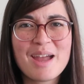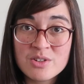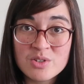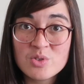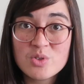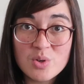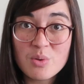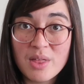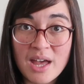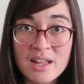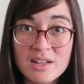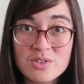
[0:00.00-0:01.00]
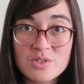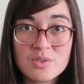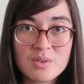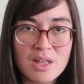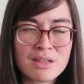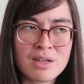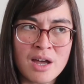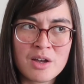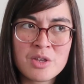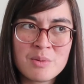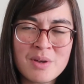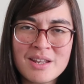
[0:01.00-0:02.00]
And just do that and just like
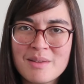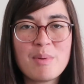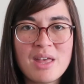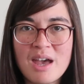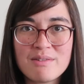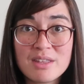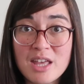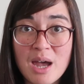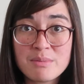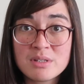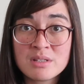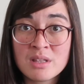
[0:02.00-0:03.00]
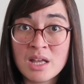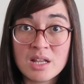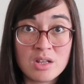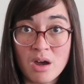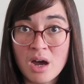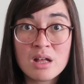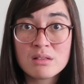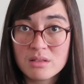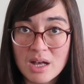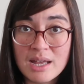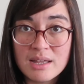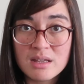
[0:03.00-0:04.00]
document. Maybe have the captain like not
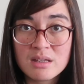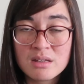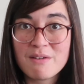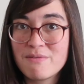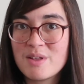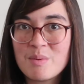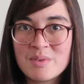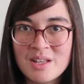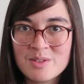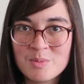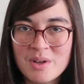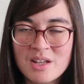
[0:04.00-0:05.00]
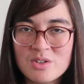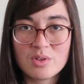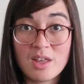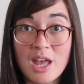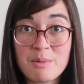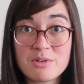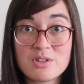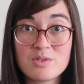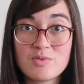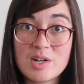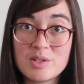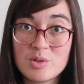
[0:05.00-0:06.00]
like being filmed as much, so the cameras
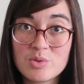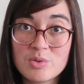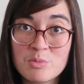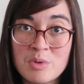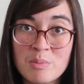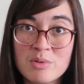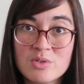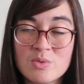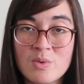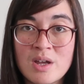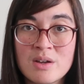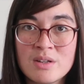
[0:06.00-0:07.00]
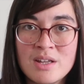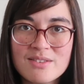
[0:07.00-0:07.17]
just follow the crew members around.